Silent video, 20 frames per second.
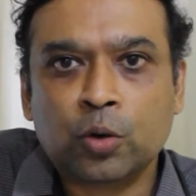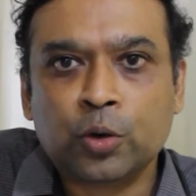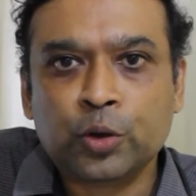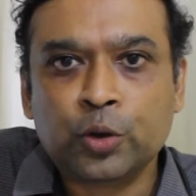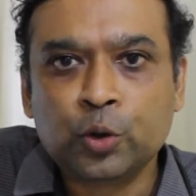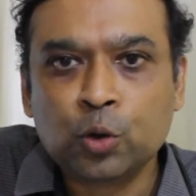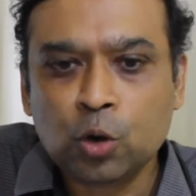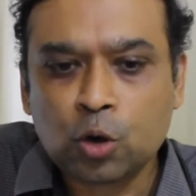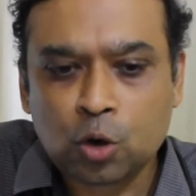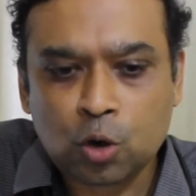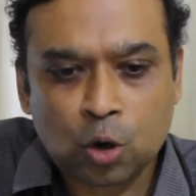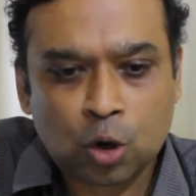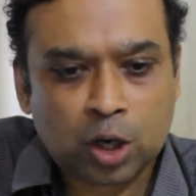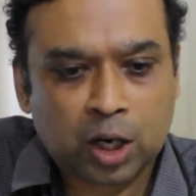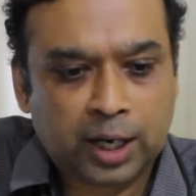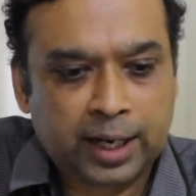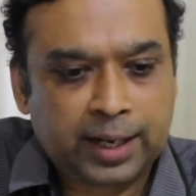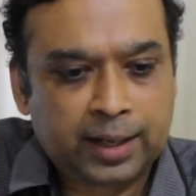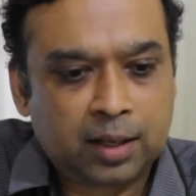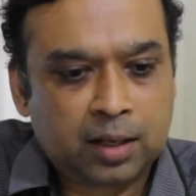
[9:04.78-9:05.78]
So
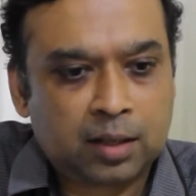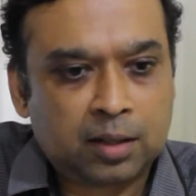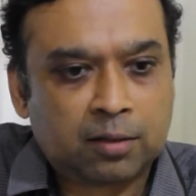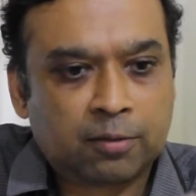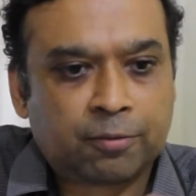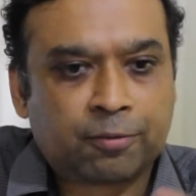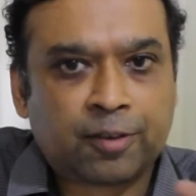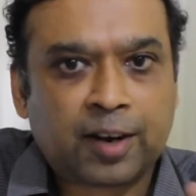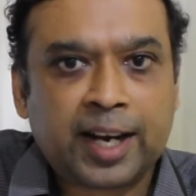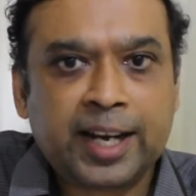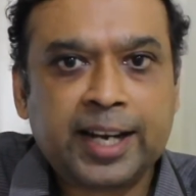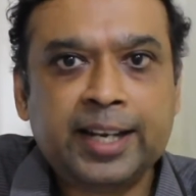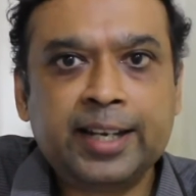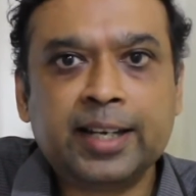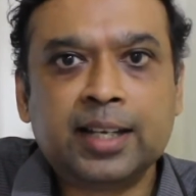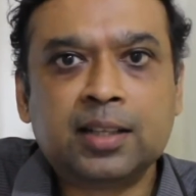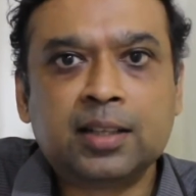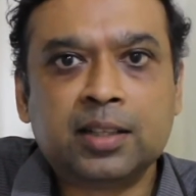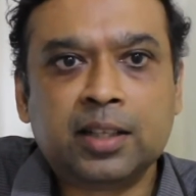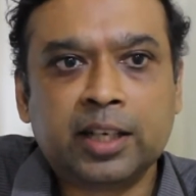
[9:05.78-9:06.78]
you correlate
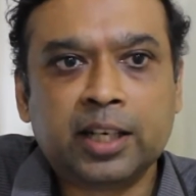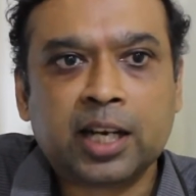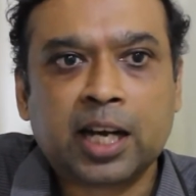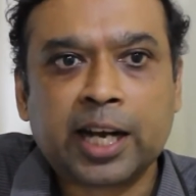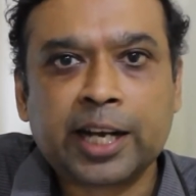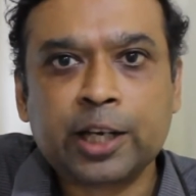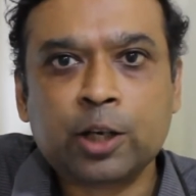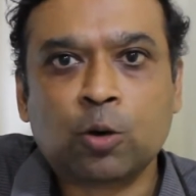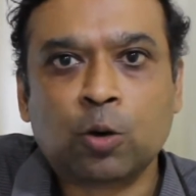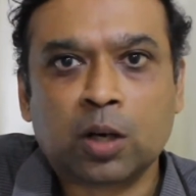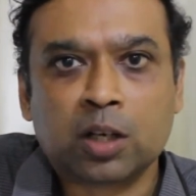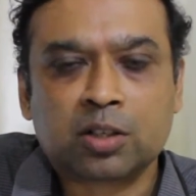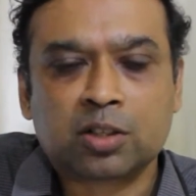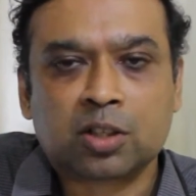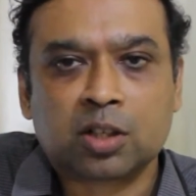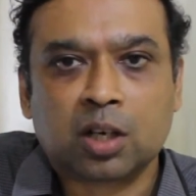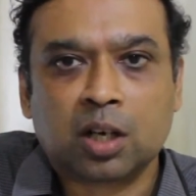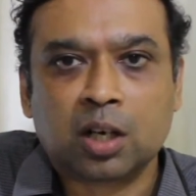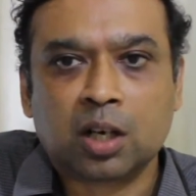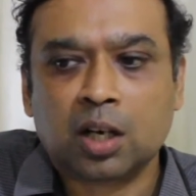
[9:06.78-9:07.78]
5 death in
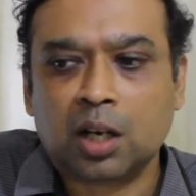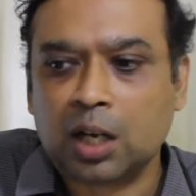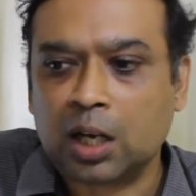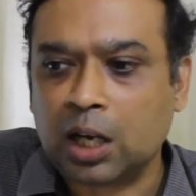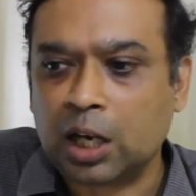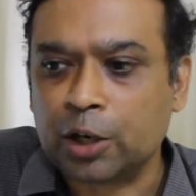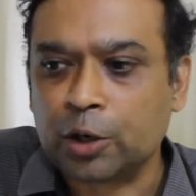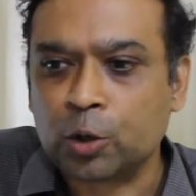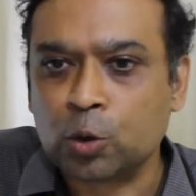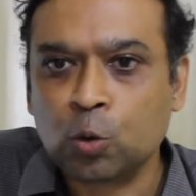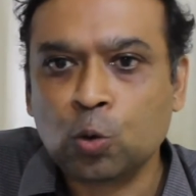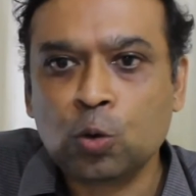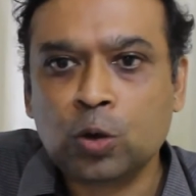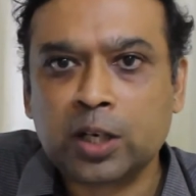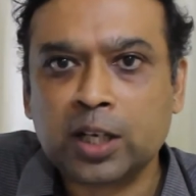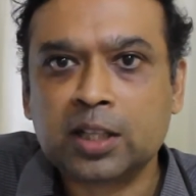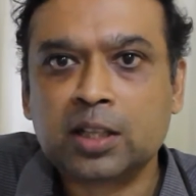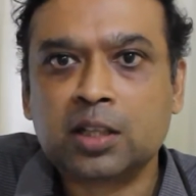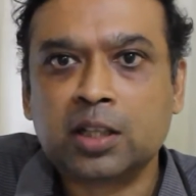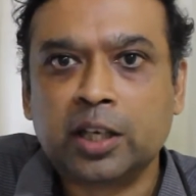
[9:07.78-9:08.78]
high cholesterol
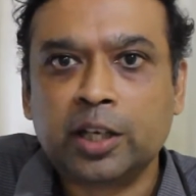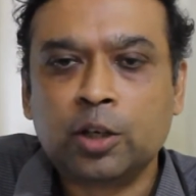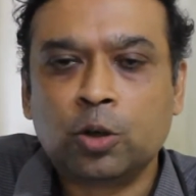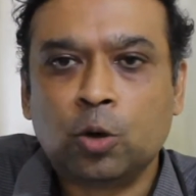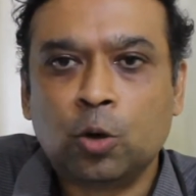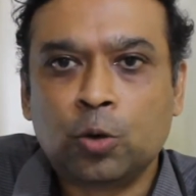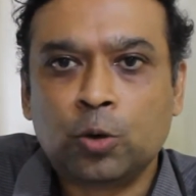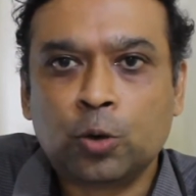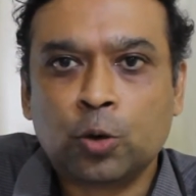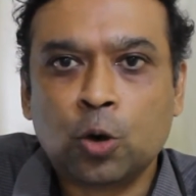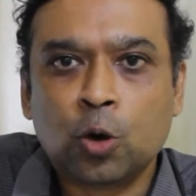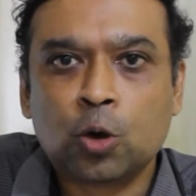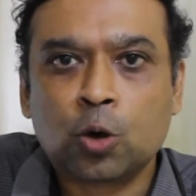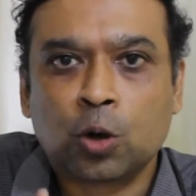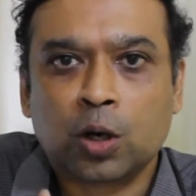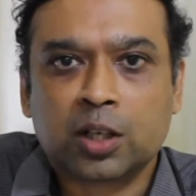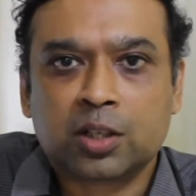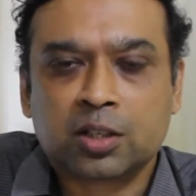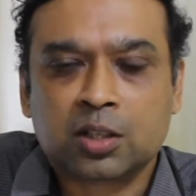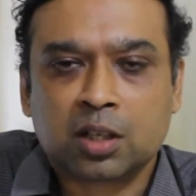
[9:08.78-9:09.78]
and 2 death
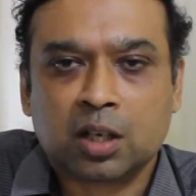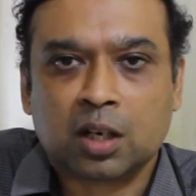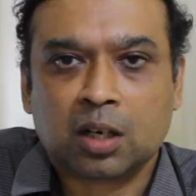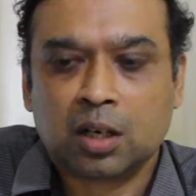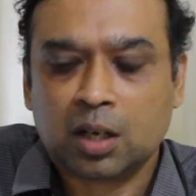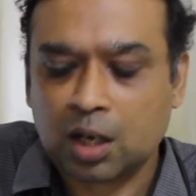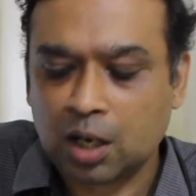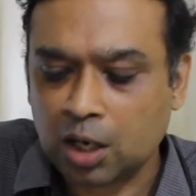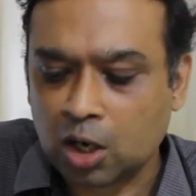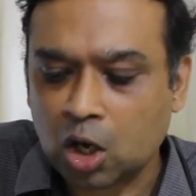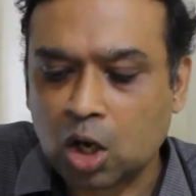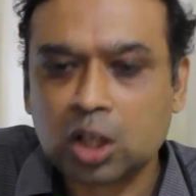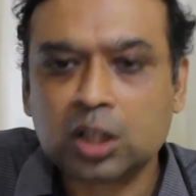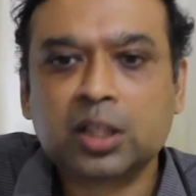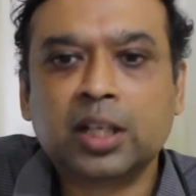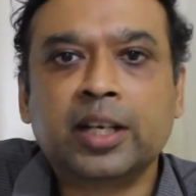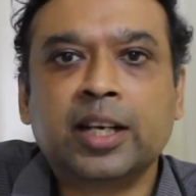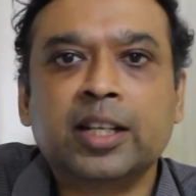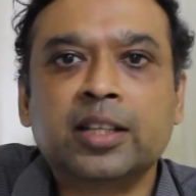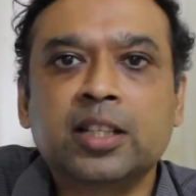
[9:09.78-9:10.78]
in low cholesterol,
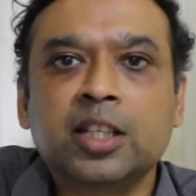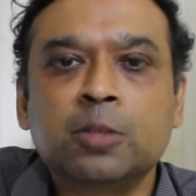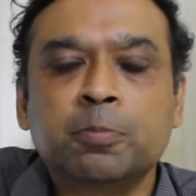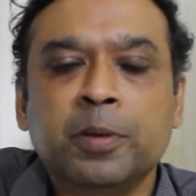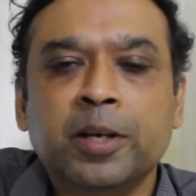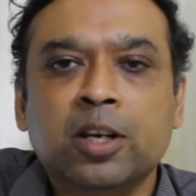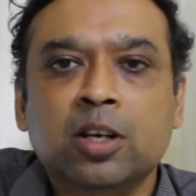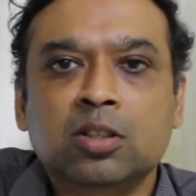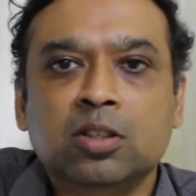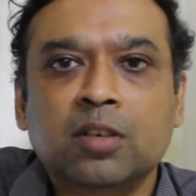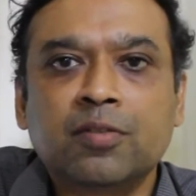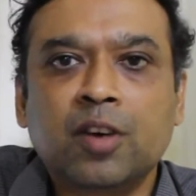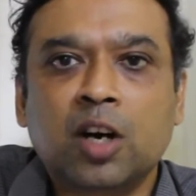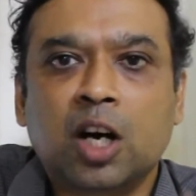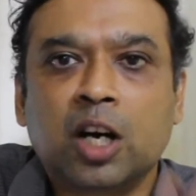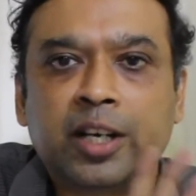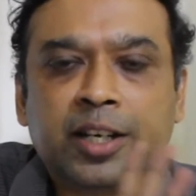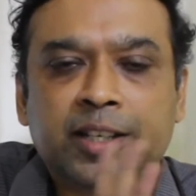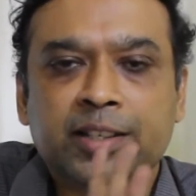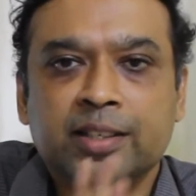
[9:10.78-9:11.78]
and all the death is
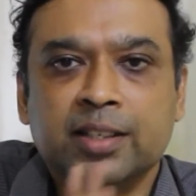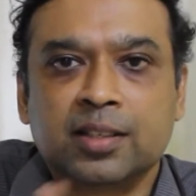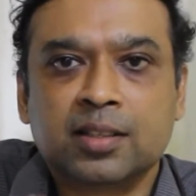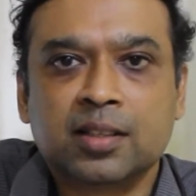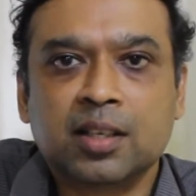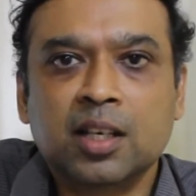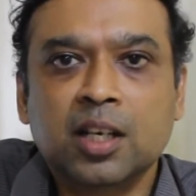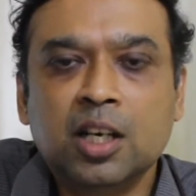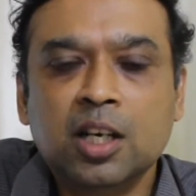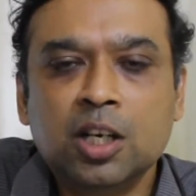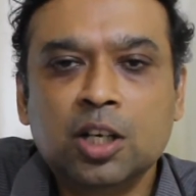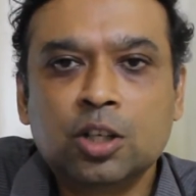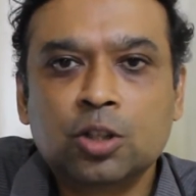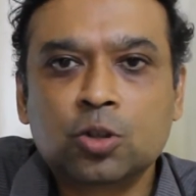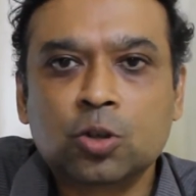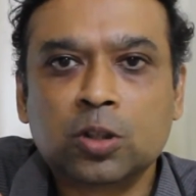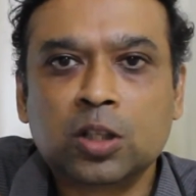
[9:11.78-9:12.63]
because of heart disease.